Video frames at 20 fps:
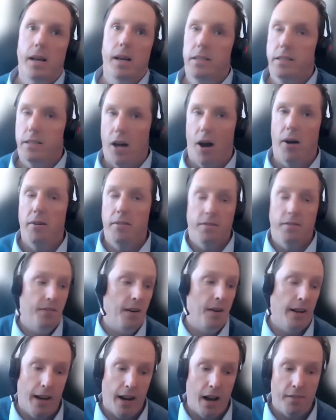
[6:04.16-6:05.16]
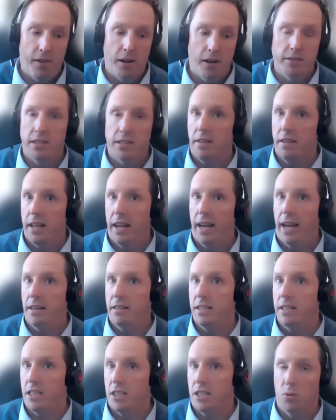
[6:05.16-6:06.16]
So, funnily enough, I was at the
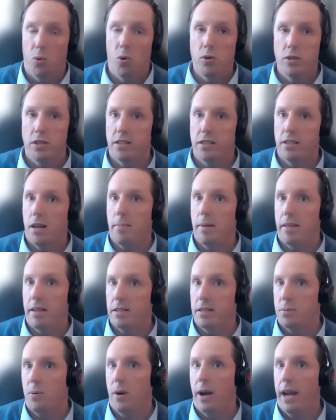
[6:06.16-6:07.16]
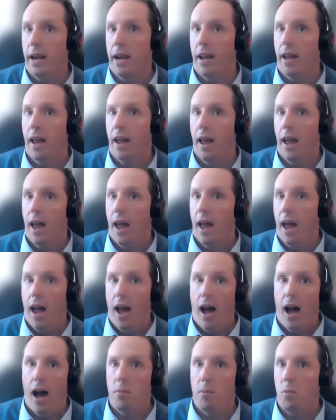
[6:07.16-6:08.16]
Digital Water Summit this week,
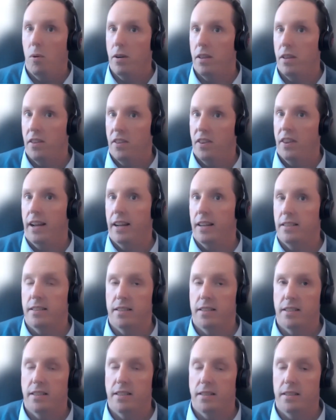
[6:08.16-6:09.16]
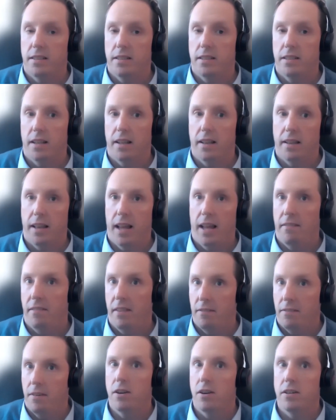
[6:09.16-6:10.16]
and one of the things
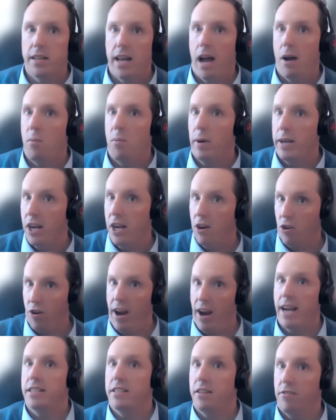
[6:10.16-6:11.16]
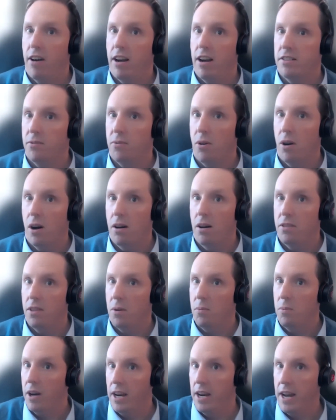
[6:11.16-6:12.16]
they've looked at, when you create a reservoir
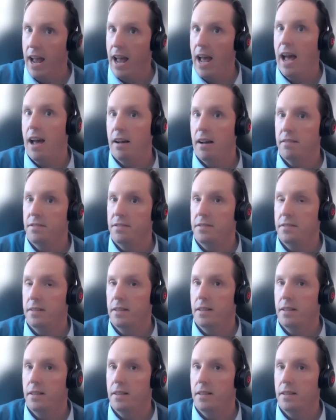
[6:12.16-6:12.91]
that we're going to have